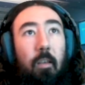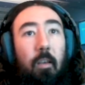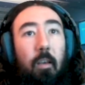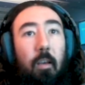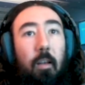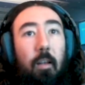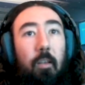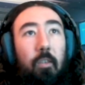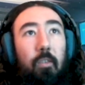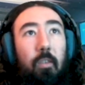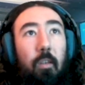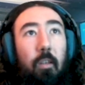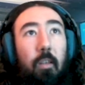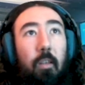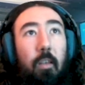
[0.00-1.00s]
And
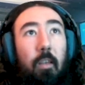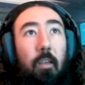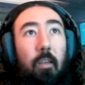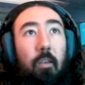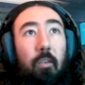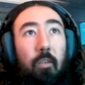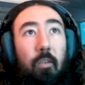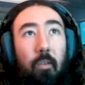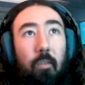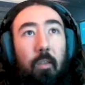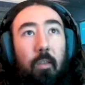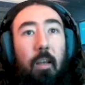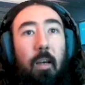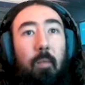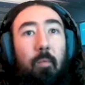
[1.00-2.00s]
actually,
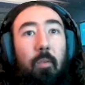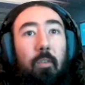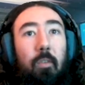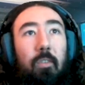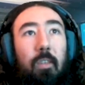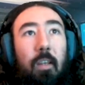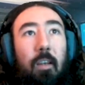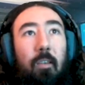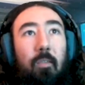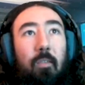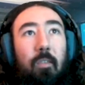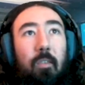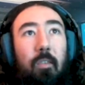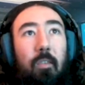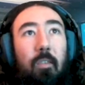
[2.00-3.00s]
nothing happens now.
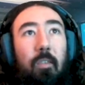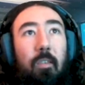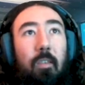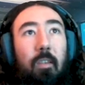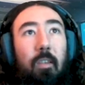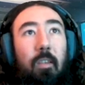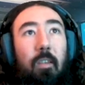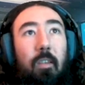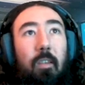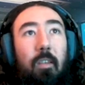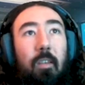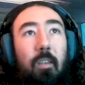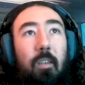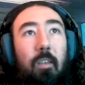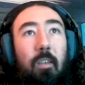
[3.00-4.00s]

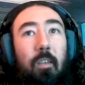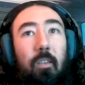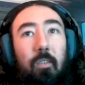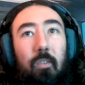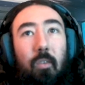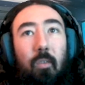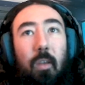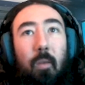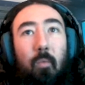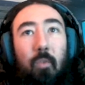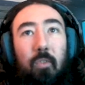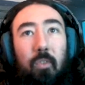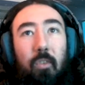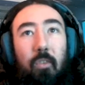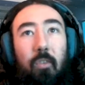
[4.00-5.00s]
So that
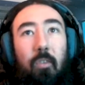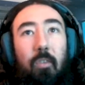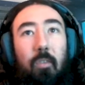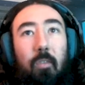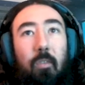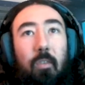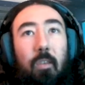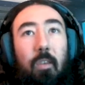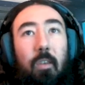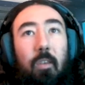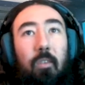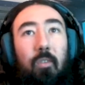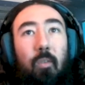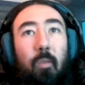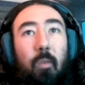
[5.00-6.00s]
wasn't good.
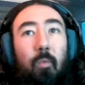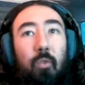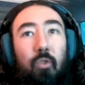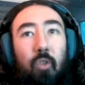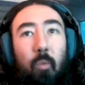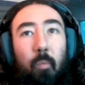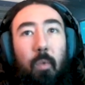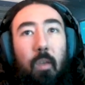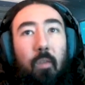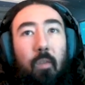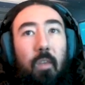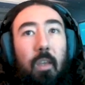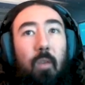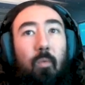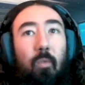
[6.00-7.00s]
So it was jump if
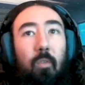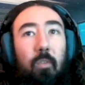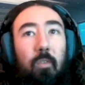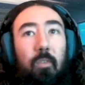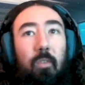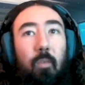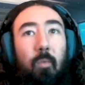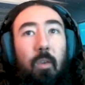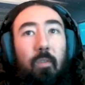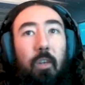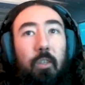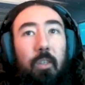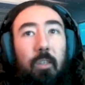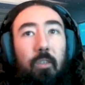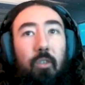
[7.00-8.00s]
equals. Whenever I
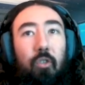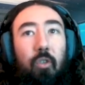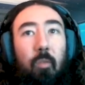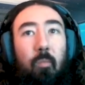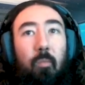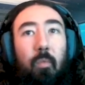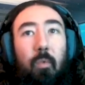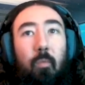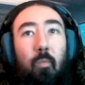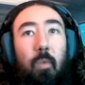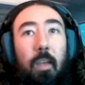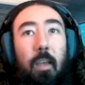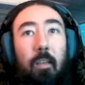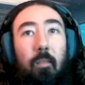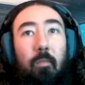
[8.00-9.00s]
change to jump, we
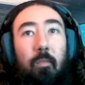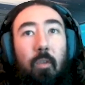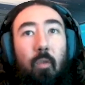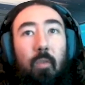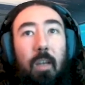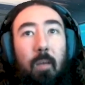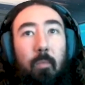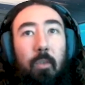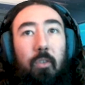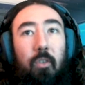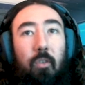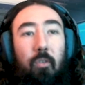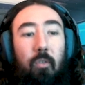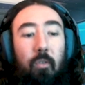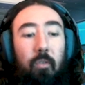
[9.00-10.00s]
get no damage
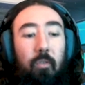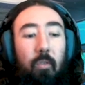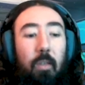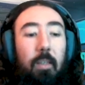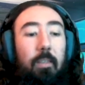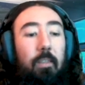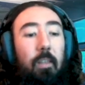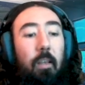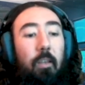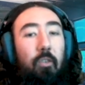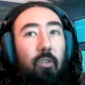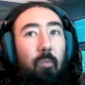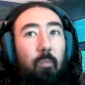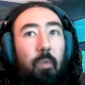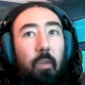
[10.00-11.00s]
at all. So let's say
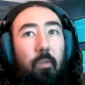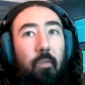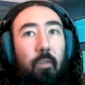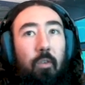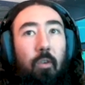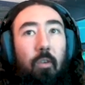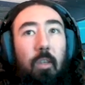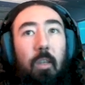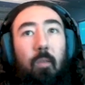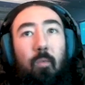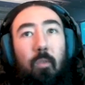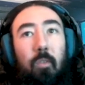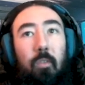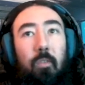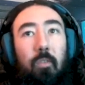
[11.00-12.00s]
jump if not
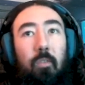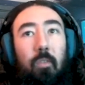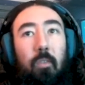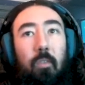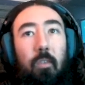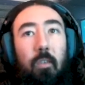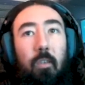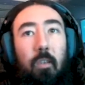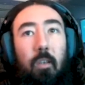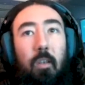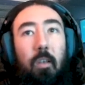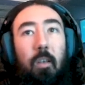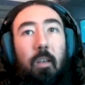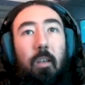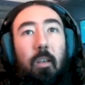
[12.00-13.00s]
equals.
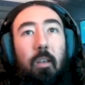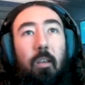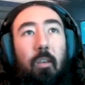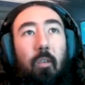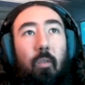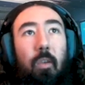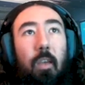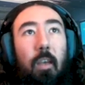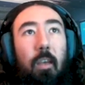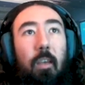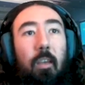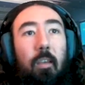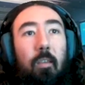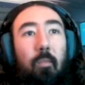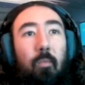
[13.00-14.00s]

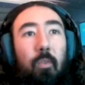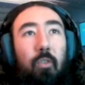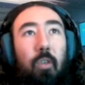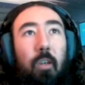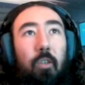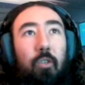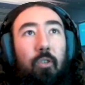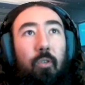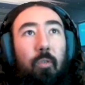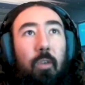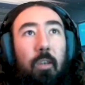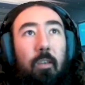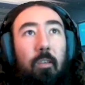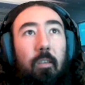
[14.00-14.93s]
Okay, we try and shoot it.